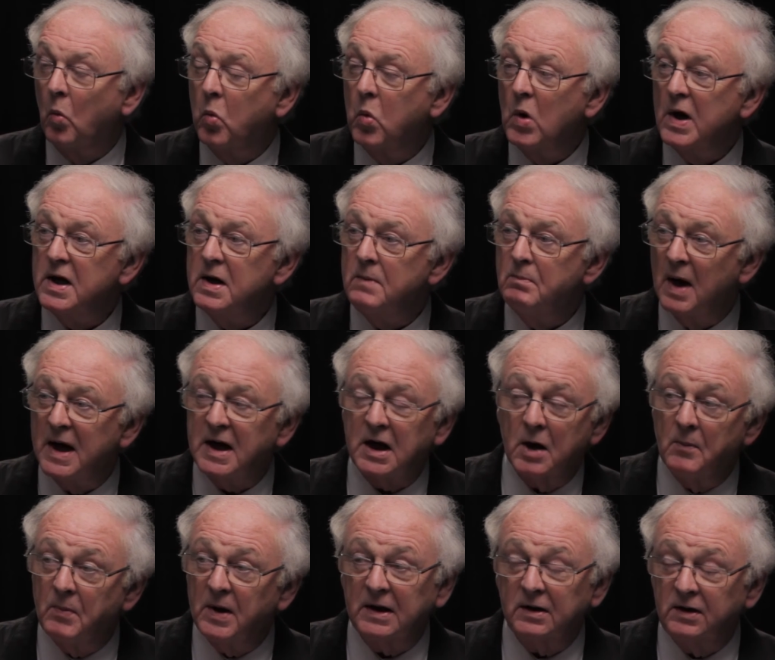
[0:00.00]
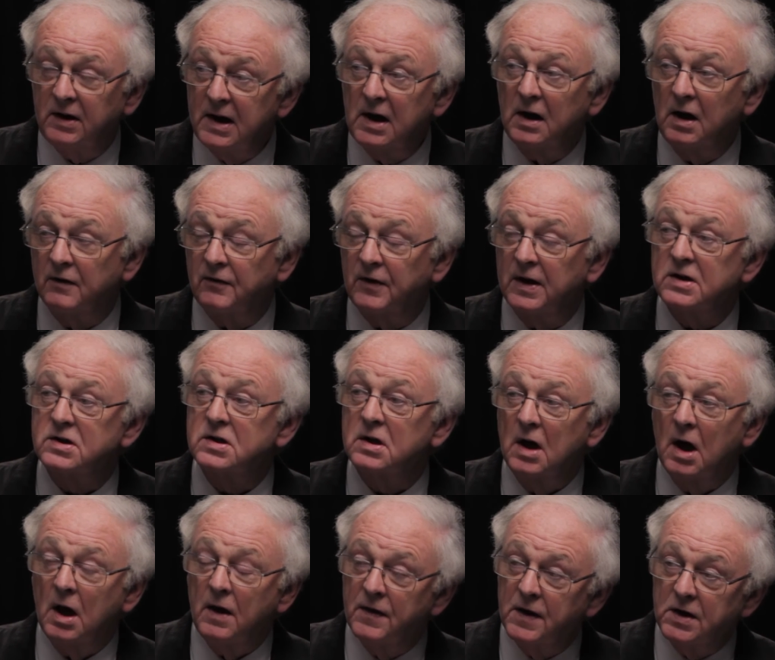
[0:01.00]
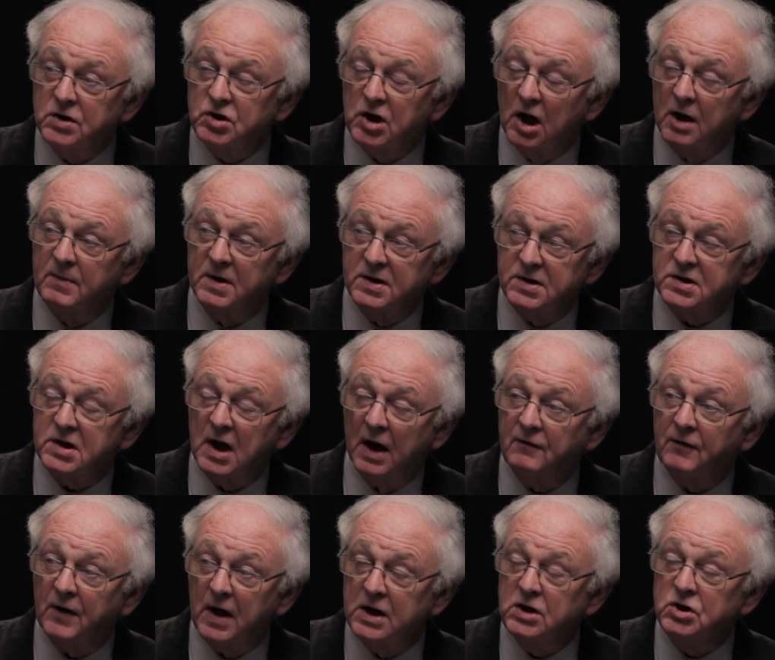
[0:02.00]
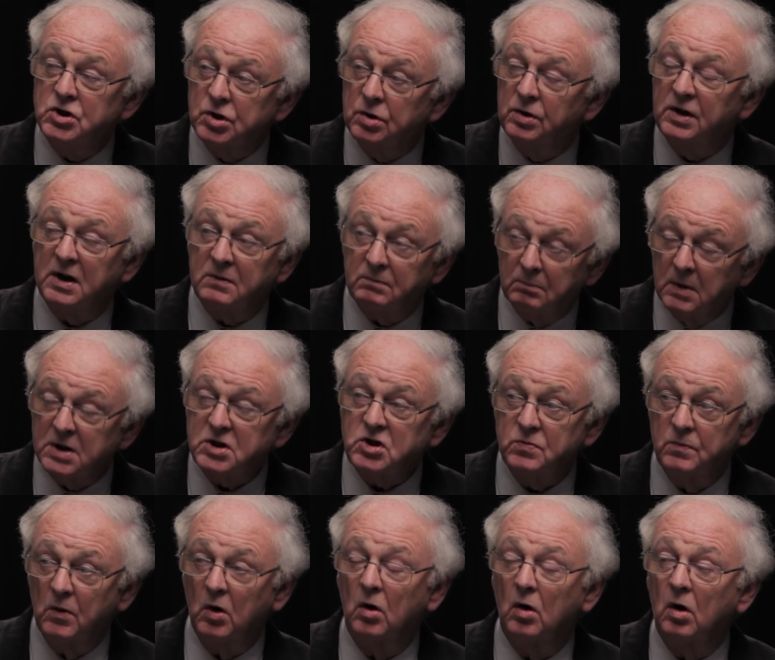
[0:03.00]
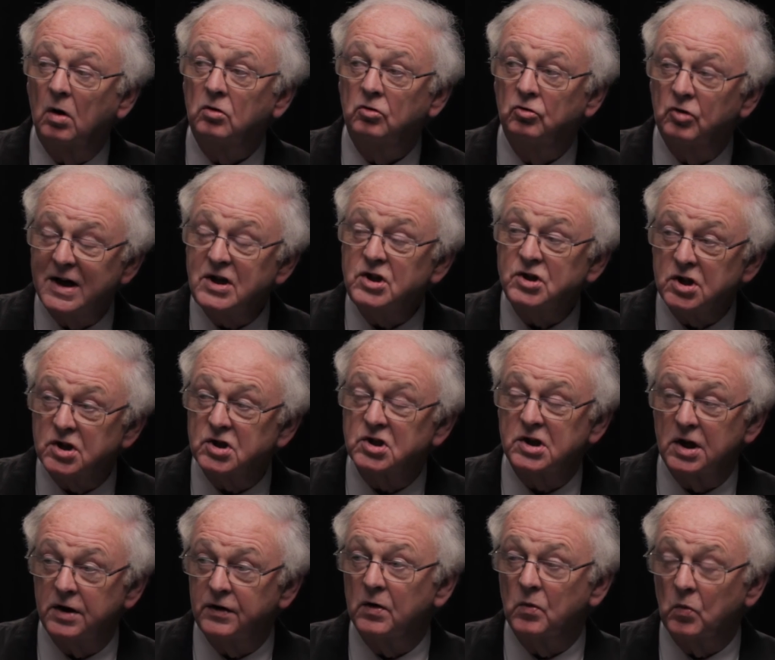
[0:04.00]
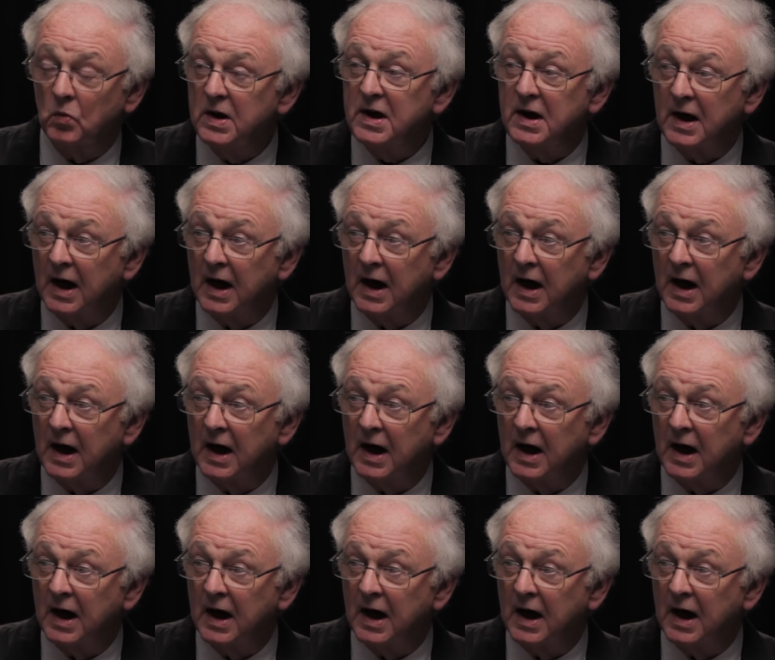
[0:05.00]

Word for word: We make a big deal of it. The Germans have endured it much more graciously than we